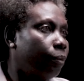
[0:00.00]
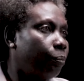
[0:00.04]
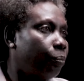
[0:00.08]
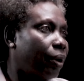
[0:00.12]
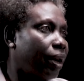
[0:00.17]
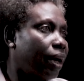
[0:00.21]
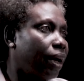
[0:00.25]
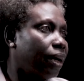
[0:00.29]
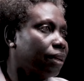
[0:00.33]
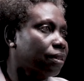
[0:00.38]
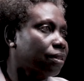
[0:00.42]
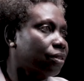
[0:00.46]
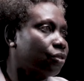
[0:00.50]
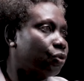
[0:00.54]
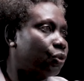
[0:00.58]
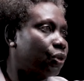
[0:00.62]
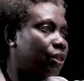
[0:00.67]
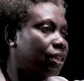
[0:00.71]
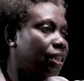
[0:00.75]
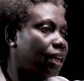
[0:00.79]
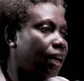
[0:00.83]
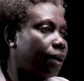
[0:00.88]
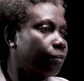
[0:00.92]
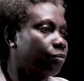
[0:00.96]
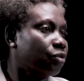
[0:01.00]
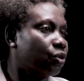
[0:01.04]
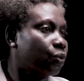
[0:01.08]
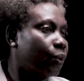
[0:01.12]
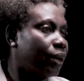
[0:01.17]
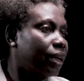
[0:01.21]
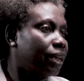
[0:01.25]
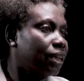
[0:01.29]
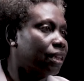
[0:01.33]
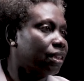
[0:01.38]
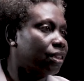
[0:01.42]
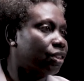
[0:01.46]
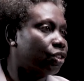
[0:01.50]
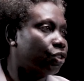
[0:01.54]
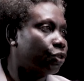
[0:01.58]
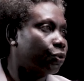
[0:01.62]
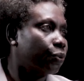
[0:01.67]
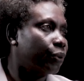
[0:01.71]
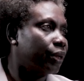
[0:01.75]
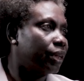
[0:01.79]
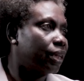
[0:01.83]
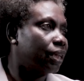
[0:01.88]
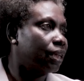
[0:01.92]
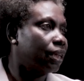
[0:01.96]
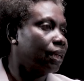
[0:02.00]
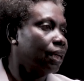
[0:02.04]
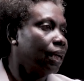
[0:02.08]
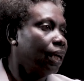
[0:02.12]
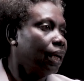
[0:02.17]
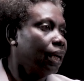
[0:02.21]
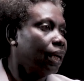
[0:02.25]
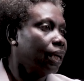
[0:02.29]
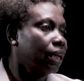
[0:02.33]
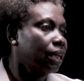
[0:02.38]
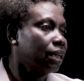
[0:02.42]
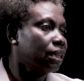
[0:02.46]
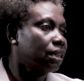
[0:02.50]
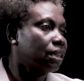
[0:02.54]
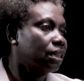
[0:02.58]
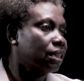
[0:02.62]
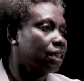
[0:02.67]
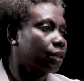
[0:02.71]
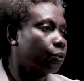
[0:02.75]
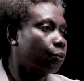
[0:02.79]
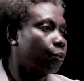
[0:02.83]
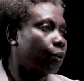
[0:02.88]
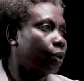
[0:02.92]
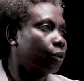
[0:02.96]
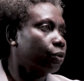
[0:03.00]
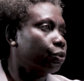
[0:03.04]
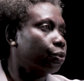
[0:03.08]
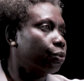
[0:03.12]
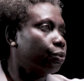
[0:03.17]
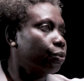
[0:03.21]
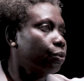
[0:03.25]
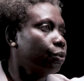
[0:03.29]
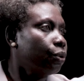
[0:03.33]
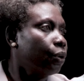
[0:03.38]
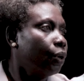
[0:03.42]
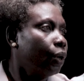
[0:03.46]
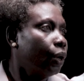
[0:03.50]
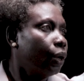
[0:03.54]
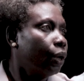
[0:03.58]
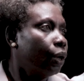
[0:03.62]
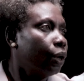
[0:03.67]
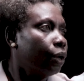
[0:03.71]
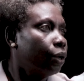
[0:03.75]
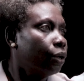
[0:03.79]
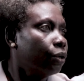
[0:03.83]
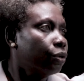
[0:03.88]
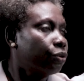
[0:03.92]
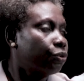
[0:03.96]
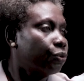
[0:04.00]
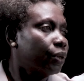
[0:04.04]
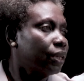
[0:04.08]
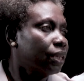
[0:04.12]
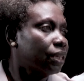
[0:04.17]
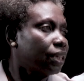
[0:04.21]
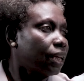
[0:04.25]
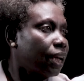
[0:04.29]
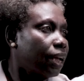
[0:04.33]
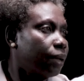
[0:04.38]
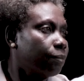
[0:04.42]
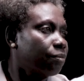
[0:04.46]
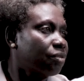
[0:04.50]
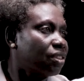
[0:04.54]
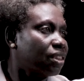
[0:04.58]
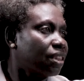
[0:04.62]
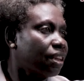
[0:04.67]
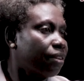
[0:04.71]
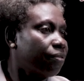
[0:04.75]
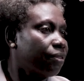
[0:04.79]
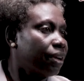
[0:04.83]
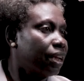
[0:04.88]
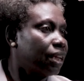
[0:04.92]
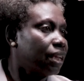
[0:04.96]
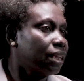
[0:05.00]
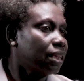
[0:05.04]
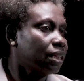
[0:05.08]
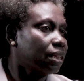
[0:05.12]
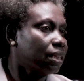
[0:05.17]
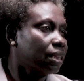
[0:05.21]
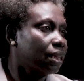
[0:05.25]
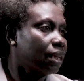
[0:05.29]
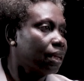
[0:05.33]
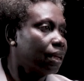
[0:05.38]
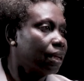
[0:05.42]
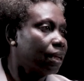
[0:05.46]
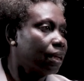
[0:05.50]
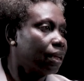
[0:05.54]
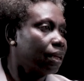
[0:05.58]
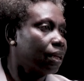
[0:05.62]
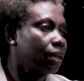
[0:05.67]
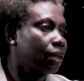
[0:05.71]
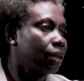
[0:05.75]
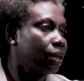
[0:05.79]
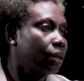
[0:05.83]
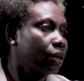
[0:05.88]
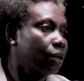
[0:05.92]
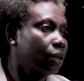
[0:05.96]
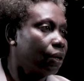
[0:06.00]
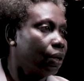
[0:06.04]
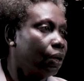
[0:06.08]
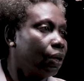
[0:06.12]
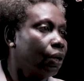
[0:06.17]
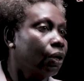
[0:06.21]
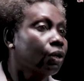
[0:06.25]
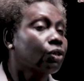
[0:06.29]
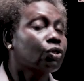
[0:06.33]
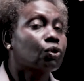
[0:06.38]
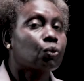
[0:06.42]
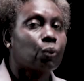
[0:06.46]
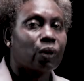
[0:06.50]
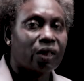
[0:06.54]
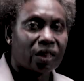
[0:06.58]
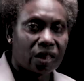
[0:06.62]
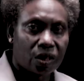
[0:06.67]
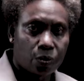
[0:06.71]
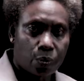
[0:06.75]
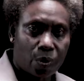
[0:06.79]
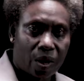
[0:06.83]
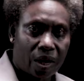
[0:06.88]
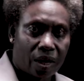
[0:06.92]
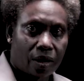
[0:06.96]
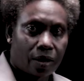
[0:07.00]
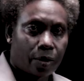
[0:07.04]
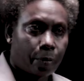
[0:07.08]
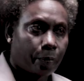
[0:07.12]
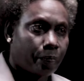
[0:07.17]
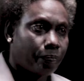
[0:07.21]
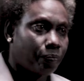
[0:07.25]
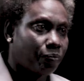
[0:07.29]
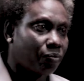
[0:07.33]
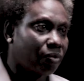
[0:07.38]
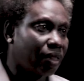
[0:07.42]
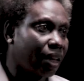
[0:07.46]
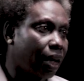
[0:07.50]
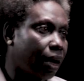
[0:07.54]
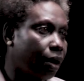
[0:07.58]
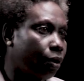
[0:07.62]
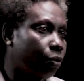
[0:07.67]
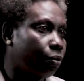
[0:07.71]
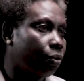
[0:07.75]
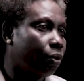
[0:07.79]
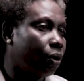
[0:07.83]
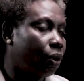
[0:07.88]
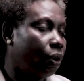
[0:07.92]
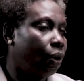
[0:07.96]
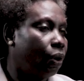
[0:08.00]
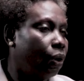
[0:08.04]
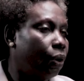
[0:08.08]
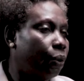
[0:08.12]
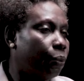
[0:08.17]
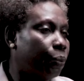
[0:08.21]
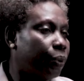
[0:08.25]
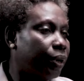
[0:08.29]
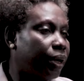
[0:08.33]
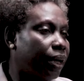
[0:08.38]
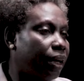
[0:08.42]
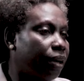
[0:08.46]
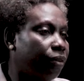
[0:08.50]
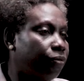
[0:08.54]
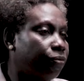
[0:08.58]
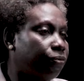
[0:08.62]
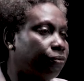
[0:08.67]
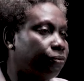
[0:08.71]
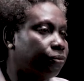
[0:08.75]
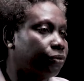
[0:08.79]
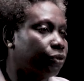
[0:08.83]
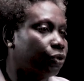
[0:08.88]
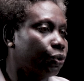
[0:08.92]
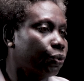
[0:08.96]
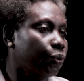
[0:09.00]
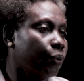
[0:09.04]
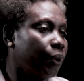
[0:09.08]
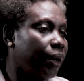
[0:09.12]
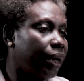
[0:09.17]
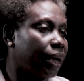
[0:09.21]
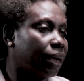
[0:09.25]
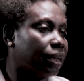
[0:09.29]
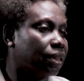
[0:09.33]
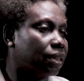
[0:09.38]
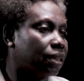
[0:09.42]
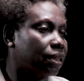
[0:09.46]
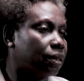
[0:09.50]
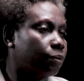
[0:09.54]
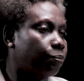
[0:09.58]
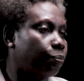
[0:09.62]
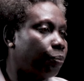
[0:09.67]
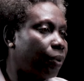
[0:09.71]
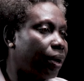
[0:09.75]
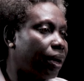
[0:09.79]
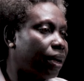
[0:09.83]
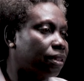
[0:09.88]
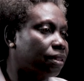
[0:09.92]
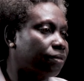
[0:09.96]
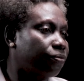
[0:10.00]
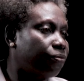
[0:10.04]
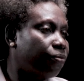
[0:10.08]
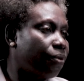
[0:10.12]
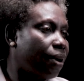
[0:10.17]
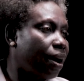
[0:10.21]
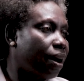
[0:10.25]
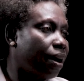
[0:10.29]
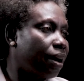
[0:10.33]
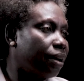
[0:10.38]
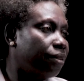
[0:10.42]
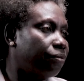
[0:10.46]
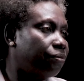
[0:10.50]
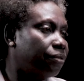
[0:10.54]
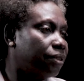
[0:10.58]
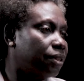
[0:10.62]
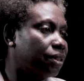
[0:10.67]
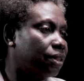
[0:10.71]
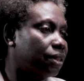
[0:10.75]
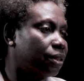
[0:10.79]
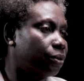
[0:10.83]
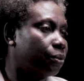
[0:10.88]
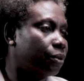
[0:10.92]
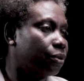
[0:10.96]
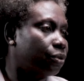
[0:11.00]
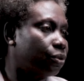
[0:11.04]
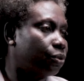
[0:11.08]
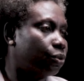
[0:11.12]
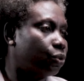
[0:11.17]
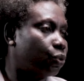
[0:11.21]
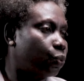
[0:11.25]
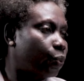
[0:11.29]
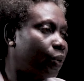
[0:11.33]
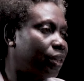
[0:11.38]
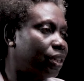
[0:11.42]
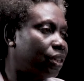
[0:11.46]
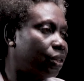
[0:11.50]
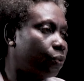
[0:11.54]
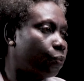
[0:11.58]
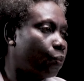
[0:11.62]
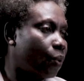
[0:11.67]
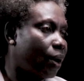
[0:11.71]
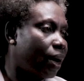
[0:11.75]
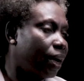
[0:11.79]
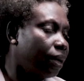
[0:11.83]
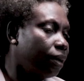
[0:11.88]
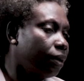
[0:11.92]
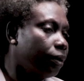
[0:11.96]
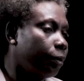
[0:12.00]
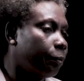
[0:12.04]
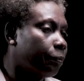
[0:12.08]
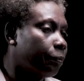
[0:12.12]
plus 3 times 1 is 3 is equal to 3 times 7 is 21. Now, we have 2x plus 5 is equals to 21.